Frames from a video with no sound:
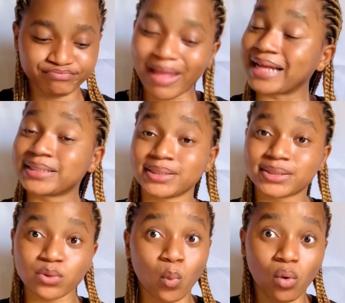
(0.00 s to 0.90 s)
that
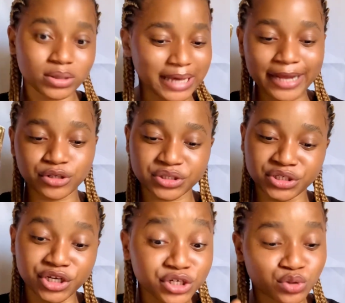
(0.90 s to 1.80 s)
is what I
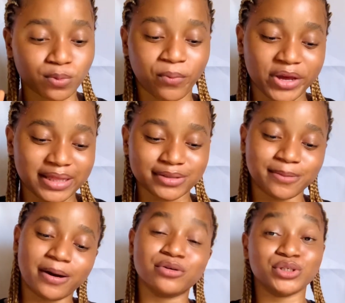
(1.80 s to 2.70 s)
just need to point
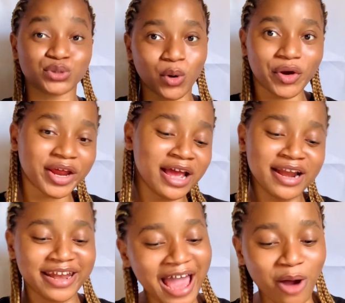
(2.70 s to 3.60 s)
out about this oil.
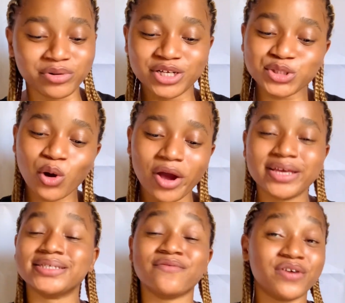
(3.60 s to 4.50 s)
Now, this
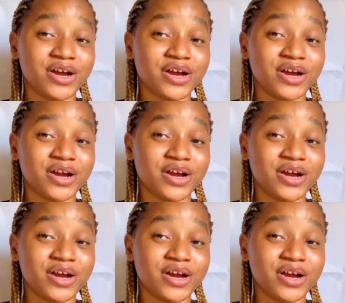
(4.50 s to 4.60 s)
oil is a